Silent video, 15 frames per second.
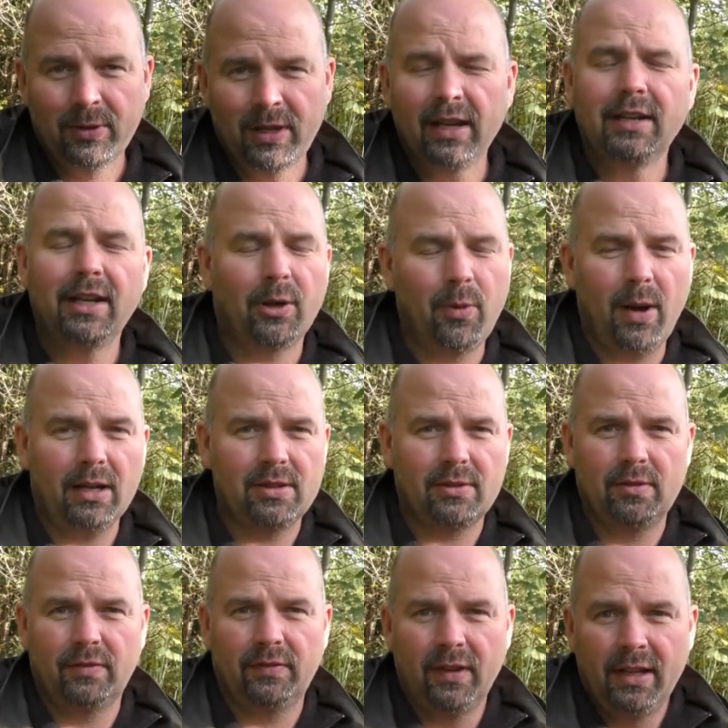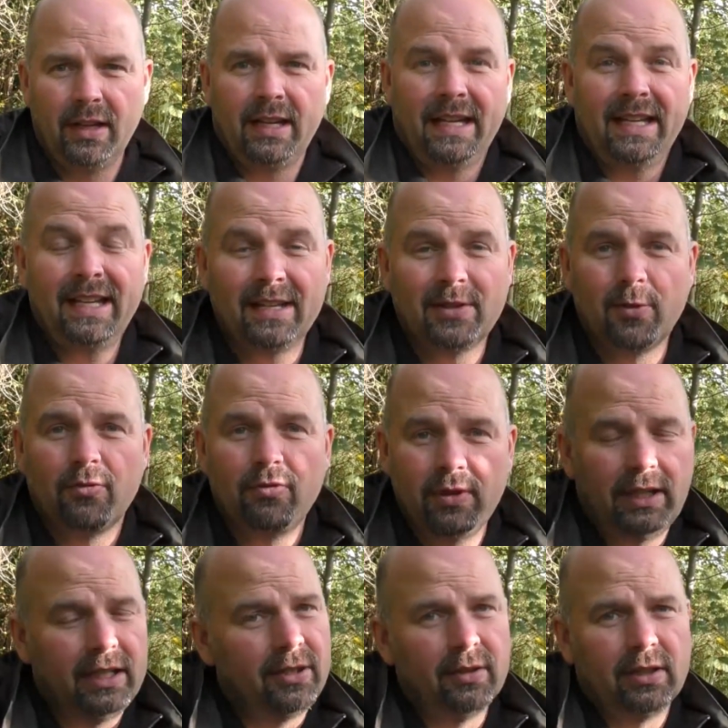that Nikwax stuff is a
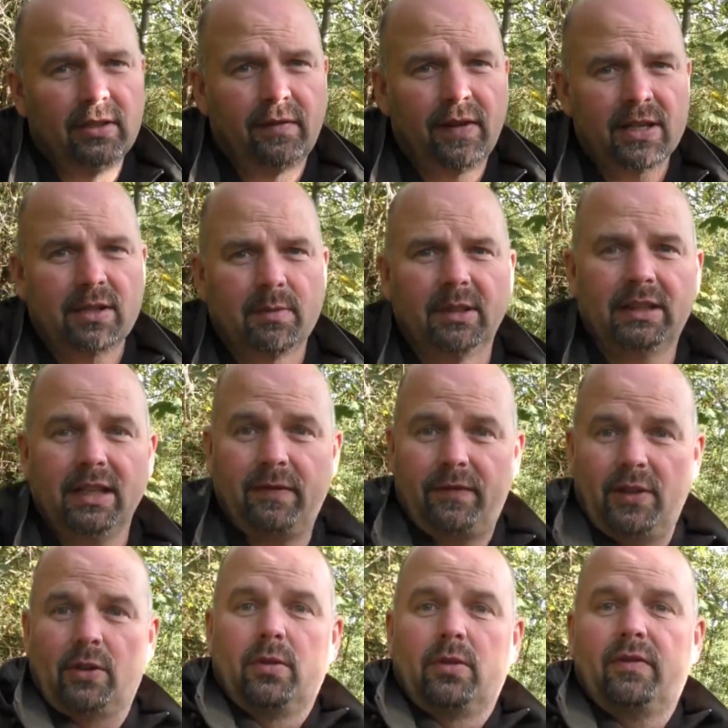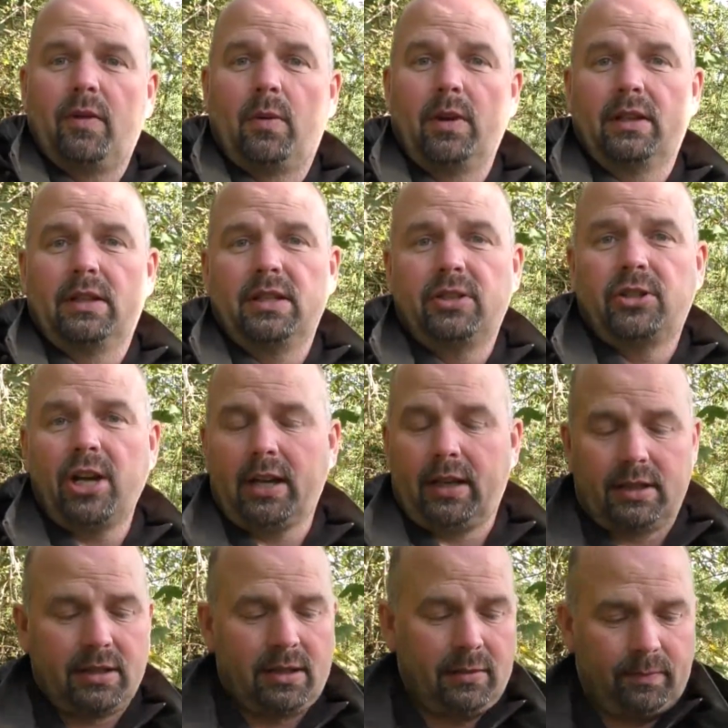really good investment if you're going for one of these
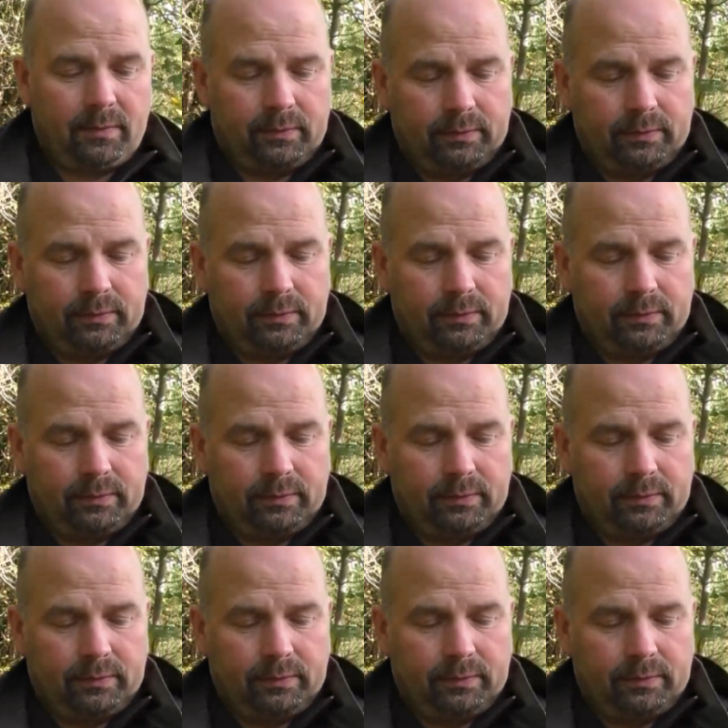jackets.